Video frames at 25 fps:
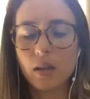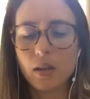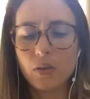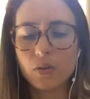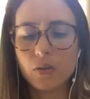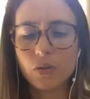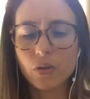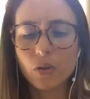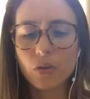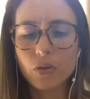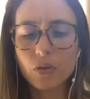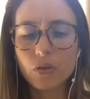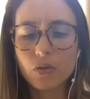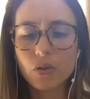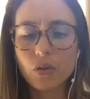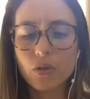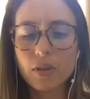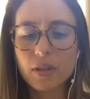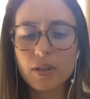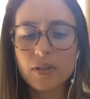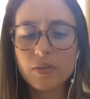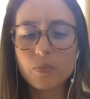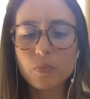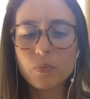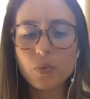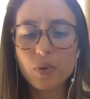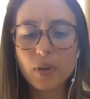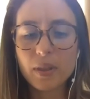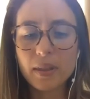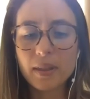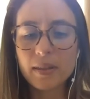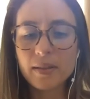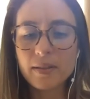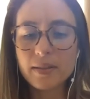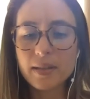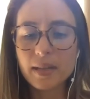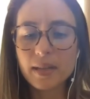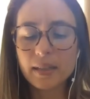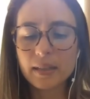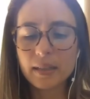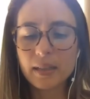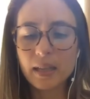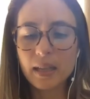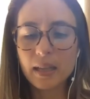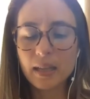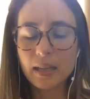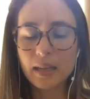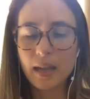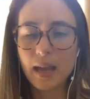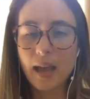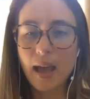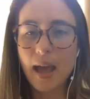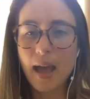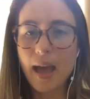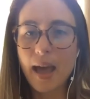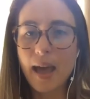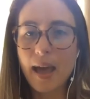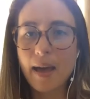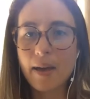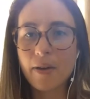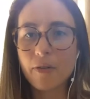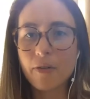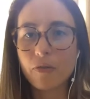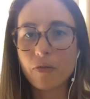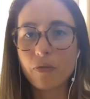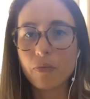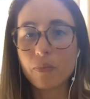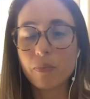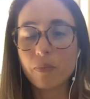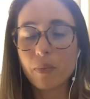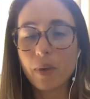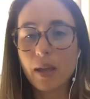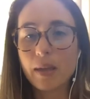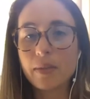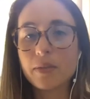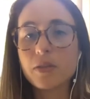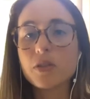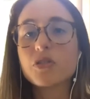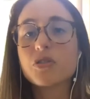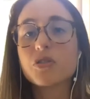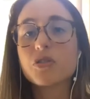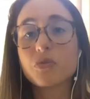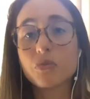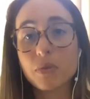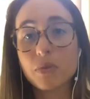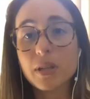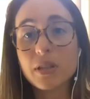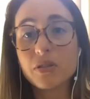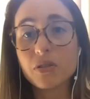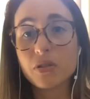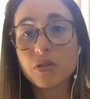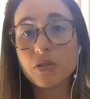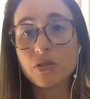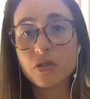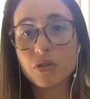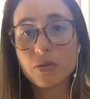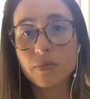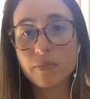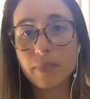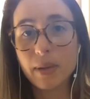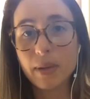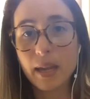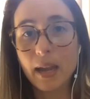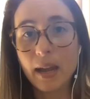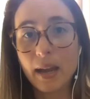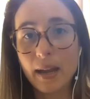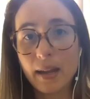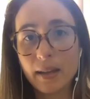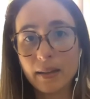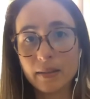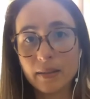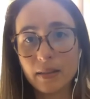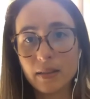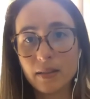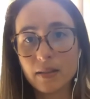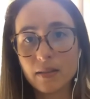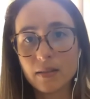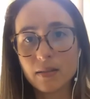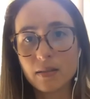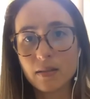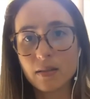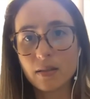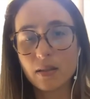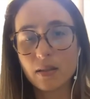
So this breathing technique and there's research behind this,